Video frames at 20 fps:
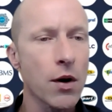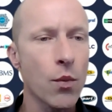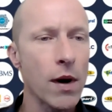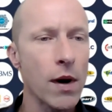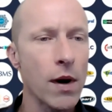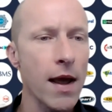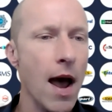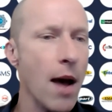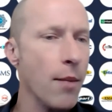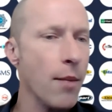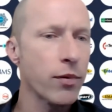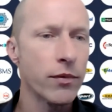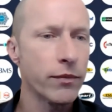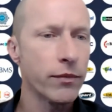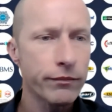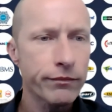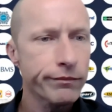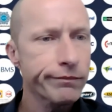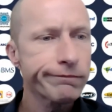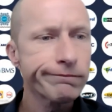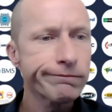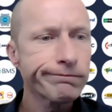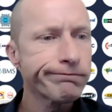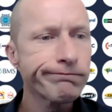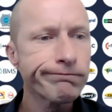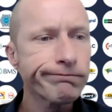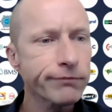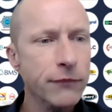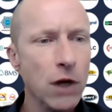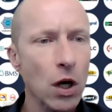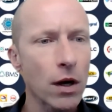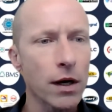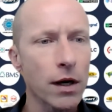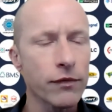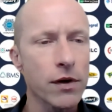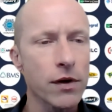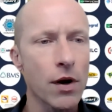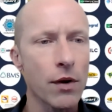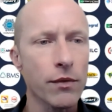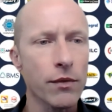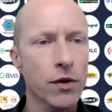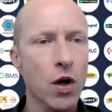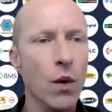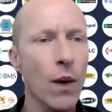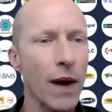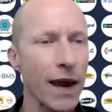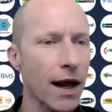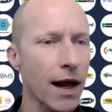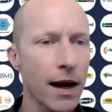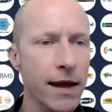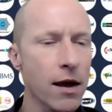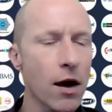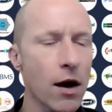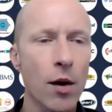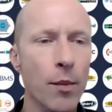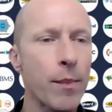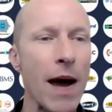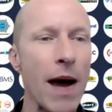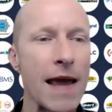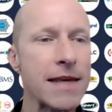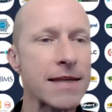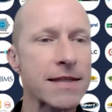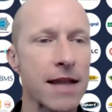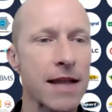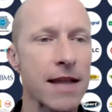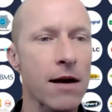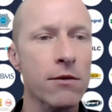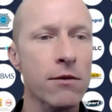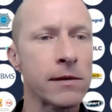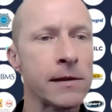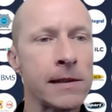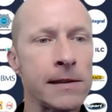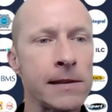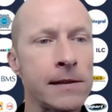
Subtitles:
will it happen kind of quickly at a pace now?